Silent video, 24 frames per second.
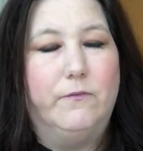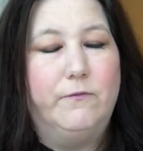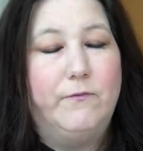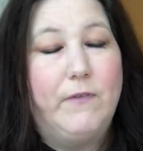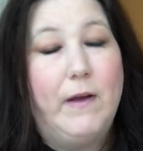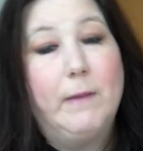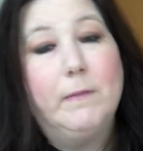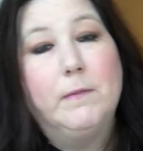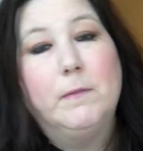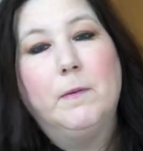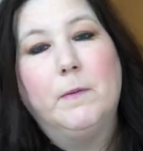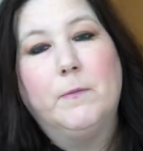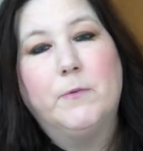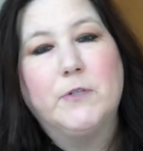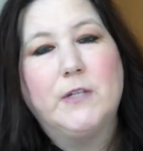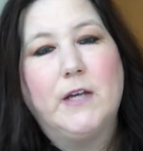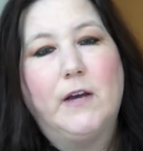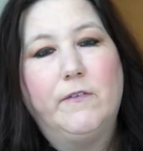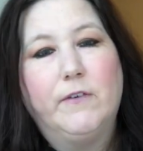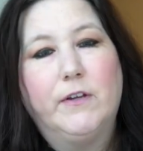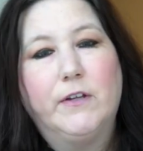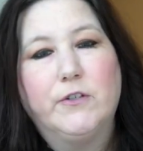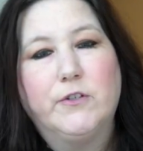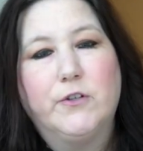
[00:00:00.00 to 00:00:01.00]
family members
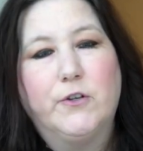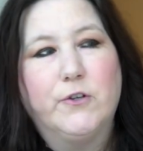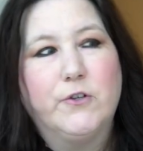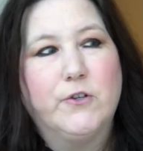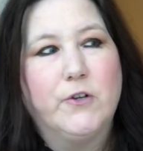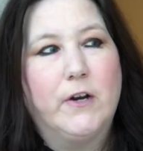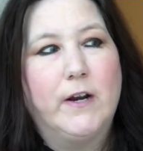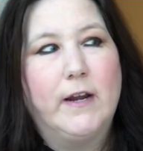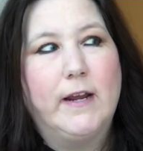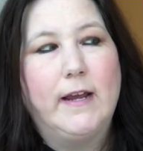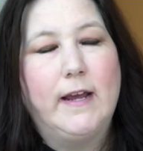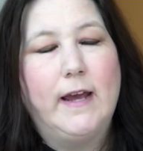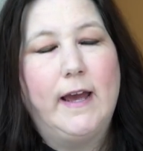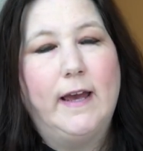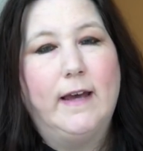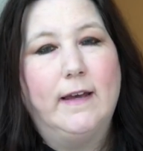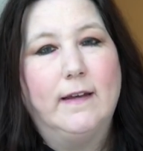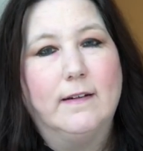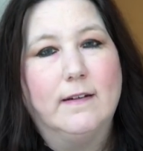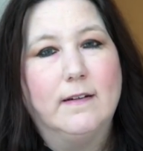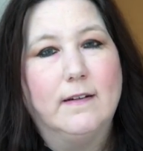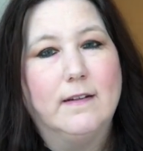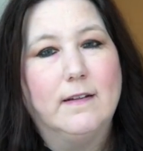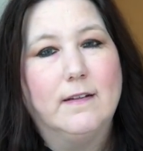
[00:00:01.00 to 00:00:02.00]
having surgery,
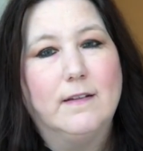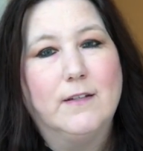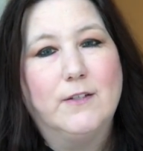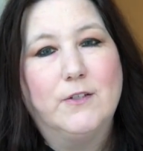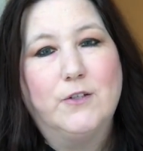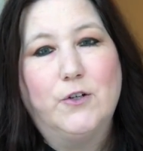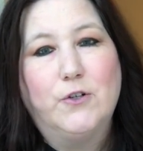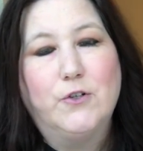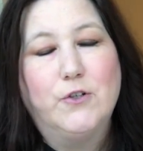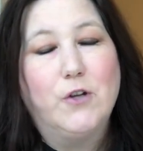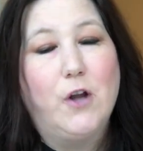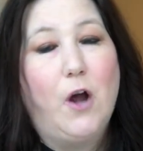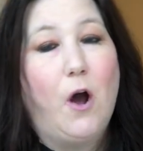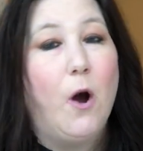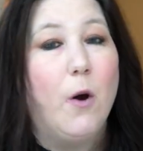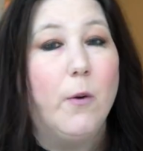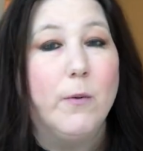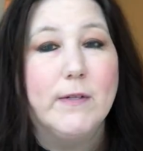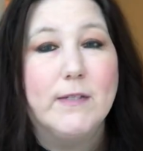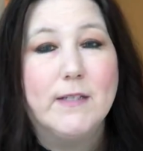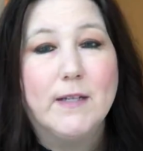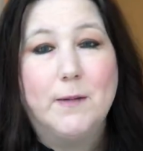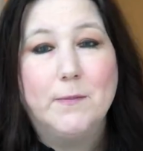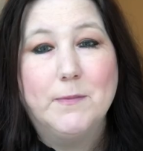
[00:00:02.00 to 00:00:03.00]
and the surgeon
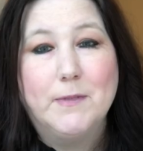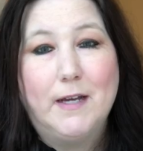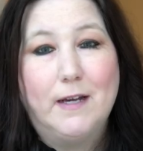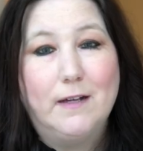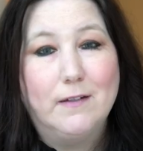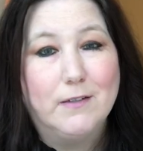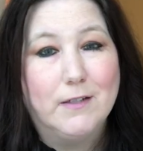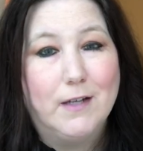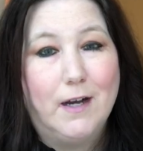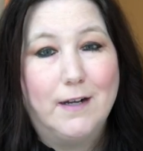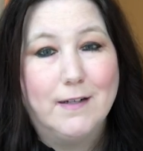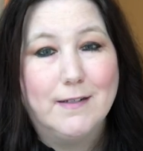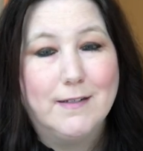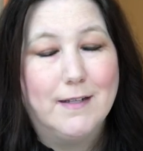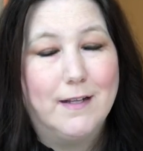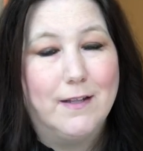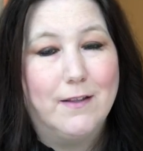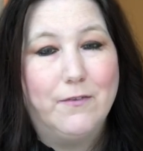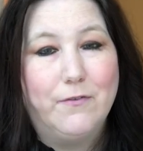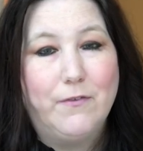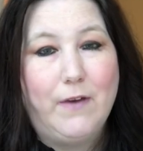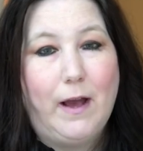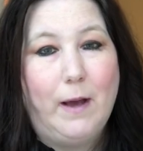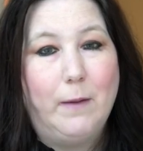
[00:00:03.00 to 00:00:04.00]
always comes out and talks to
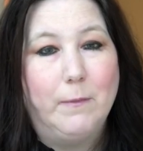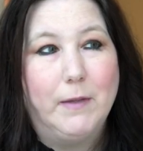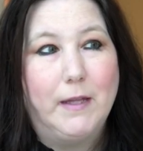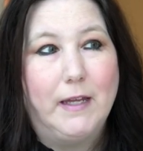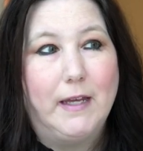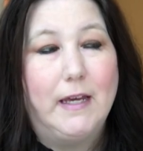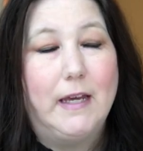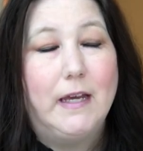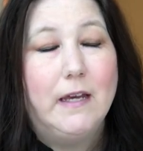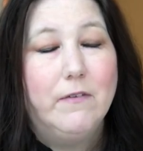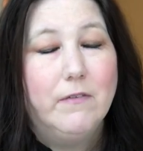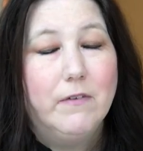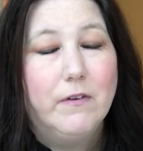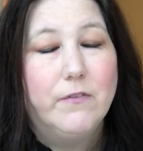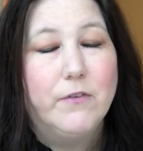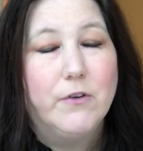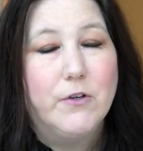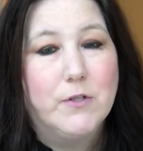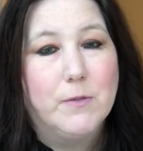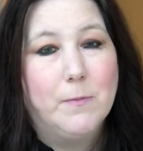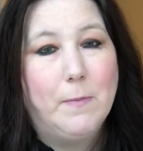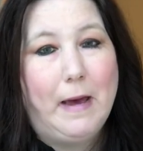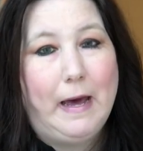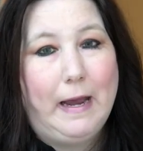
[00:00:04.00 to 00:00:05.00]
the family, even if
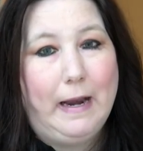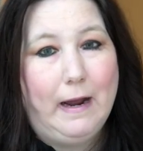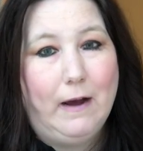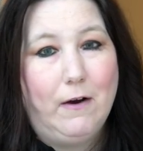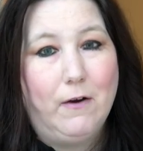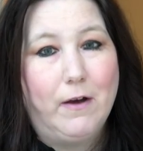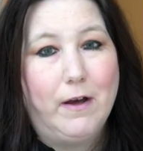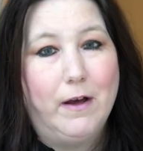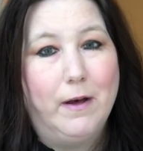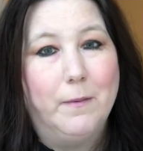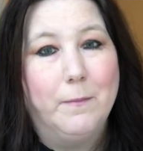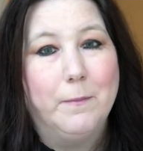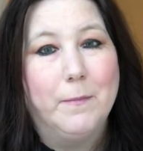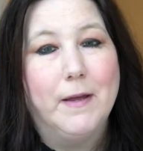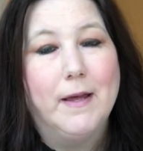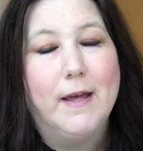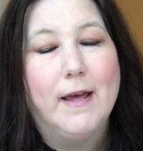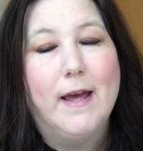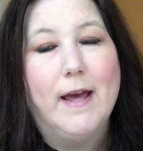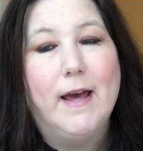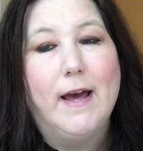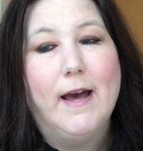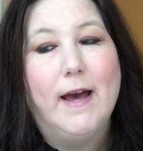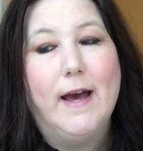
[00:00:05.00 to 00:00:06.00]
there's a bad outcome,
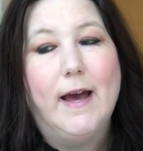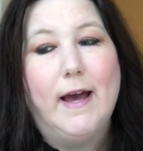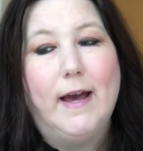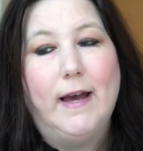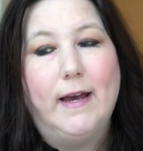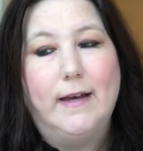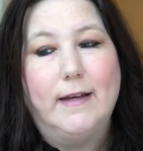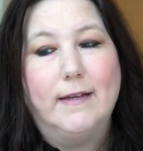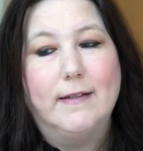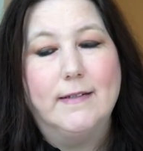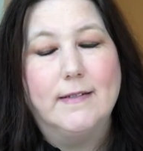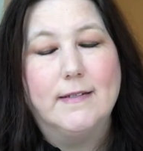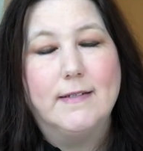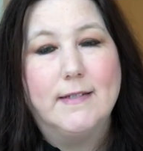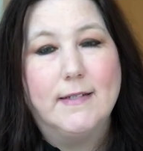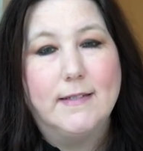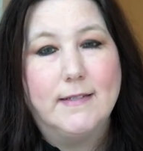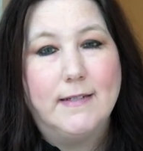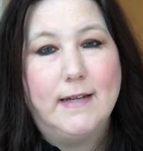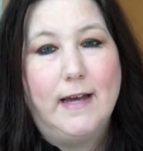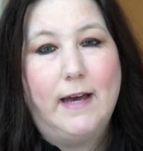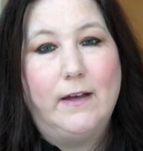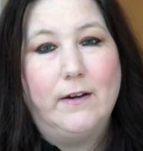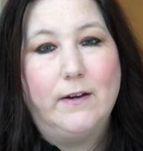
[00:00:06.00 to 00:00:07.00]
and
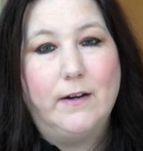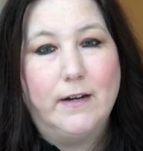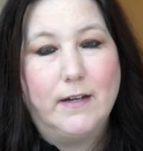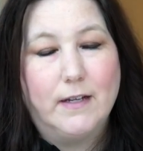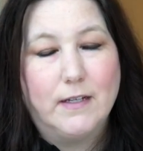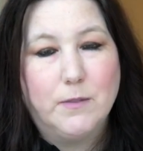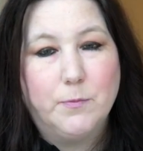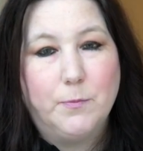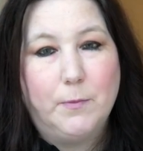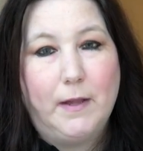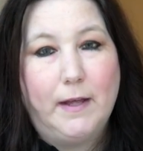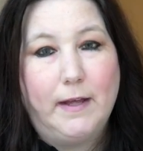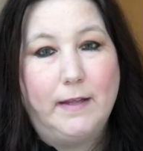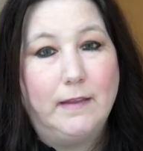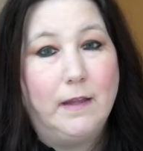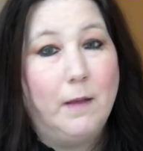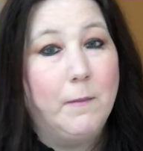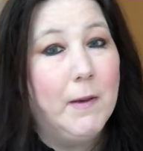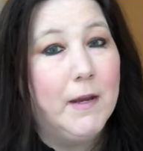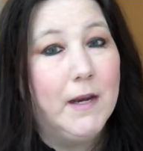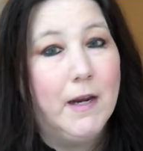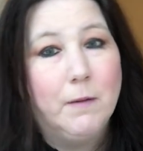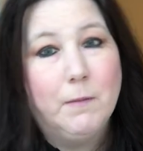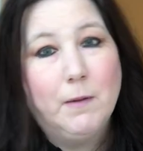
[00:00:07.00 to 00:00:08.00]
sits down and explain. They
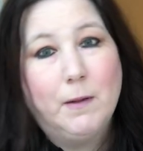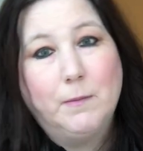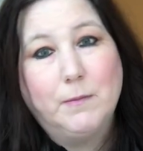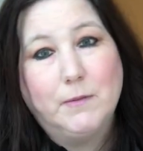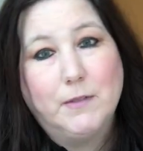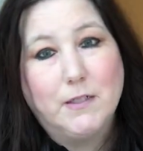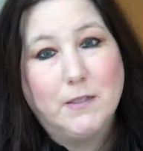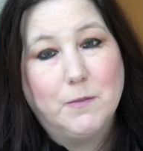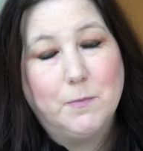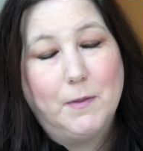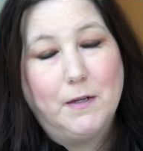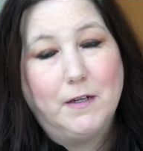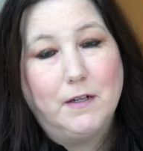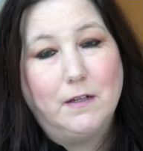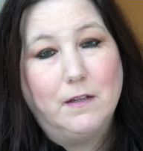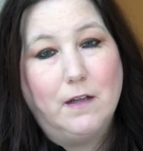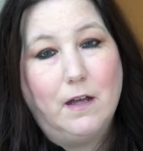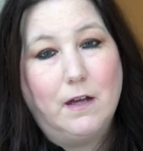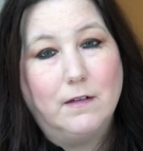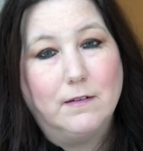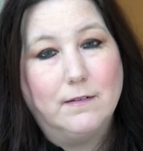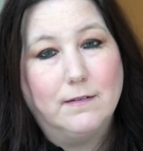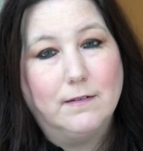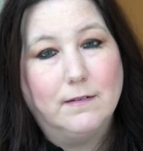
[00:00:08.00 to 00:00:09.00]
may not be able to spend a
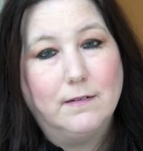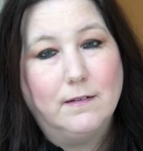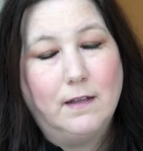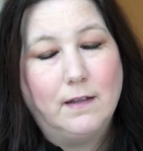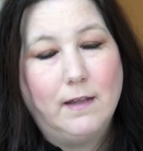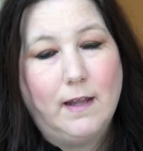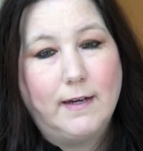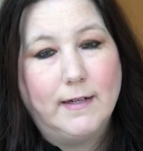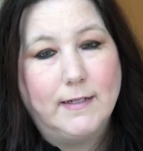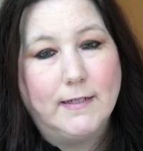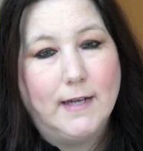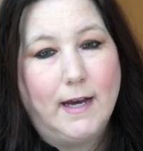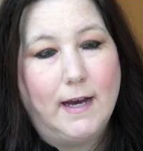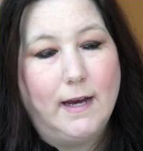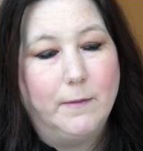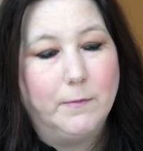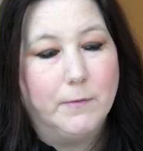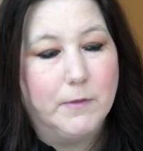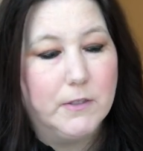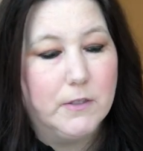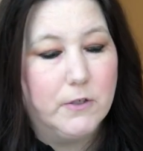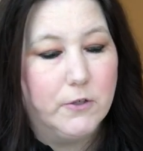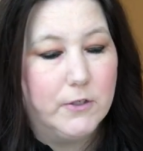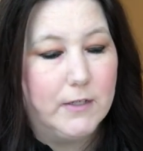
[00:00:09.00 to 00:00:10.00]
lot of time
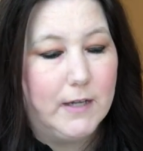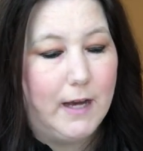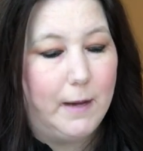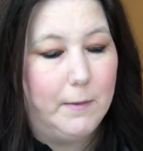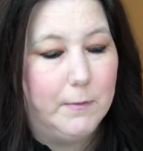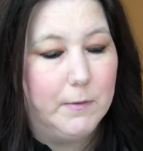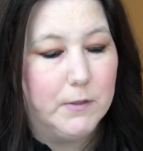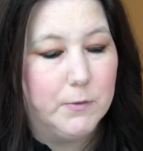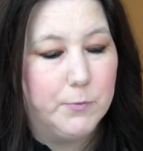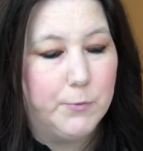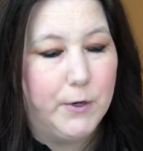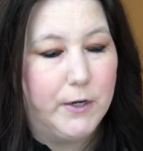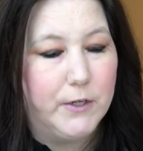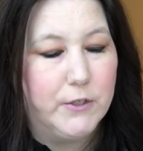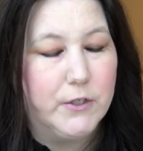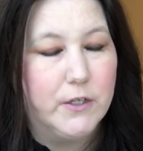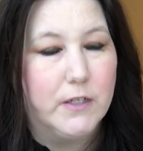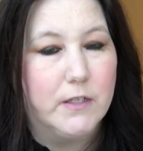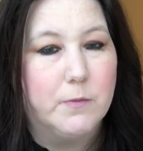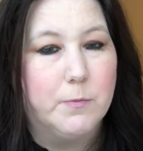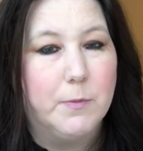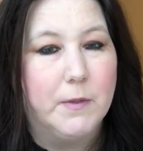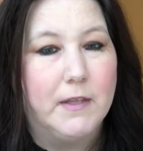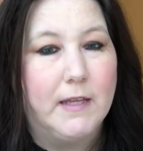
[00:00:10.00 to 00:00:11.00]
because their time is
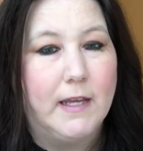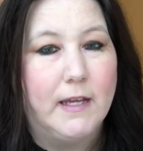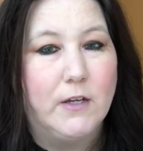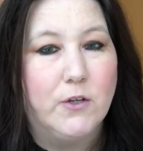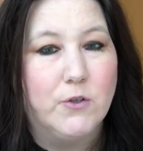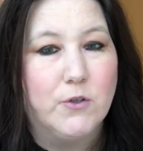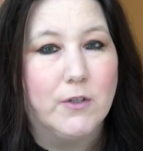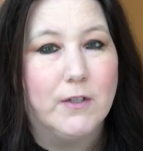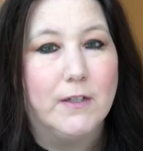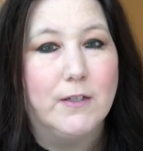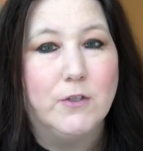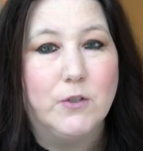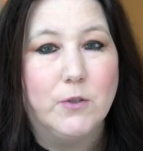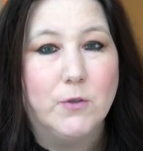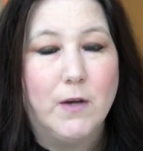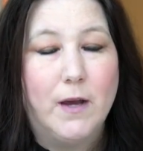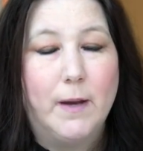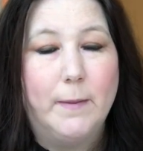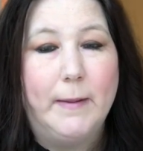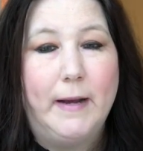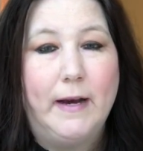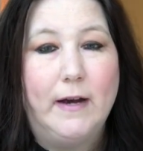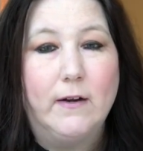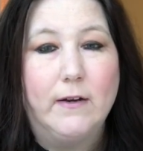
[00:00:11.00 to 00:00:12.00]
precious, but they usually do
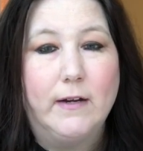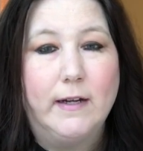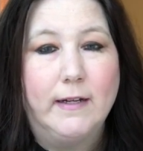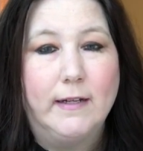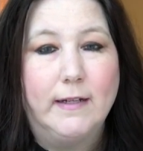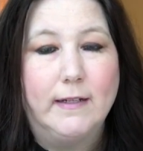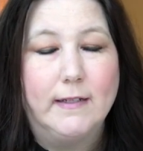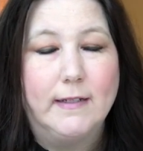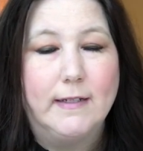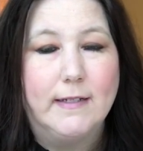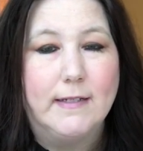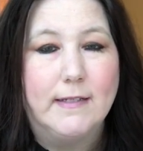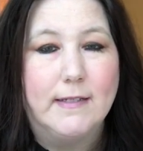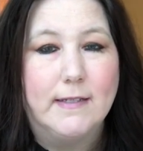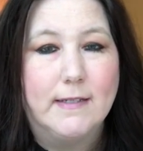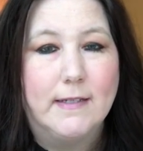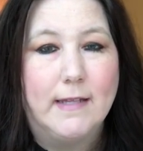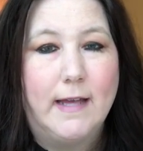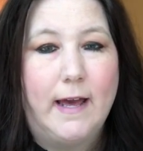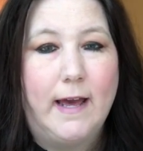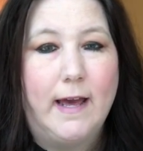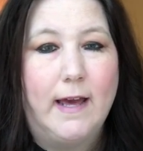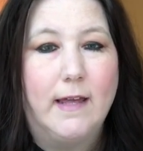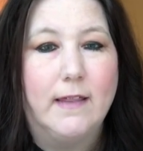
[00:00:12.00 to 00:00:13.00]
come out and at least
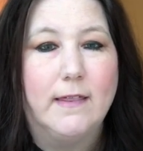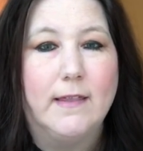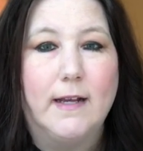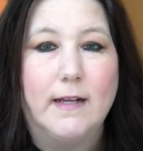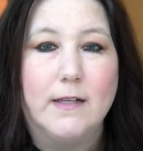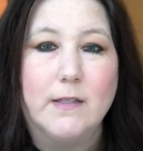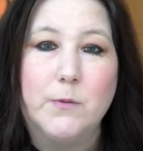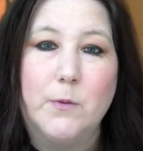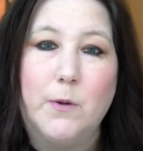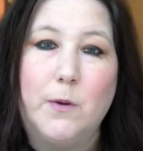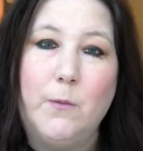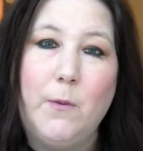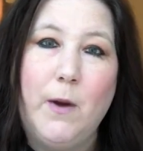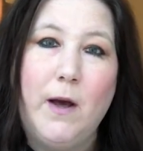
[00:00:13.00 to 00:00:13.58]
say things went